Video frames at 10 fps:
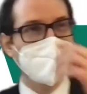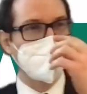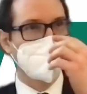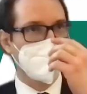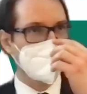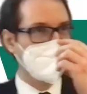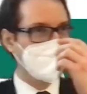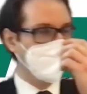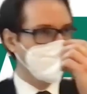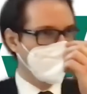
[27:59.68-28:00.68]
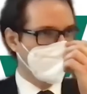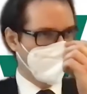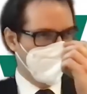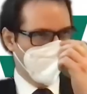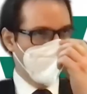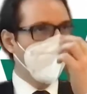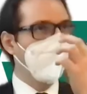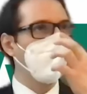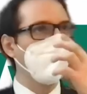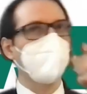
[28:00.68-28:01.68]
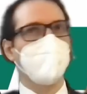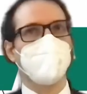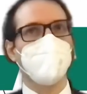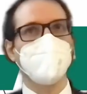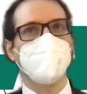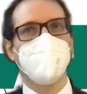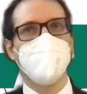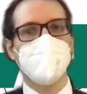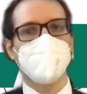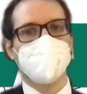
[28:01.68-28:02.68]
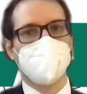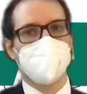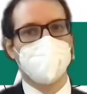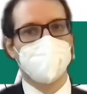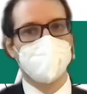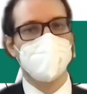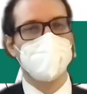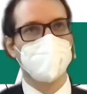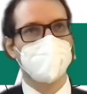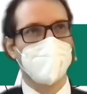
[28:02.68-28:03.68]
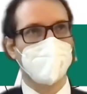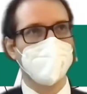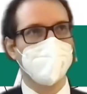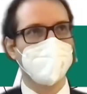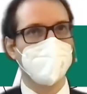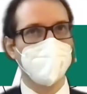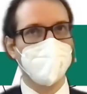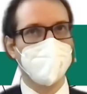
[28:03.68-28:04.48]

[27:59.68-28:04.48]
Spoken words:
of sorting, what we are going to build is a priority queue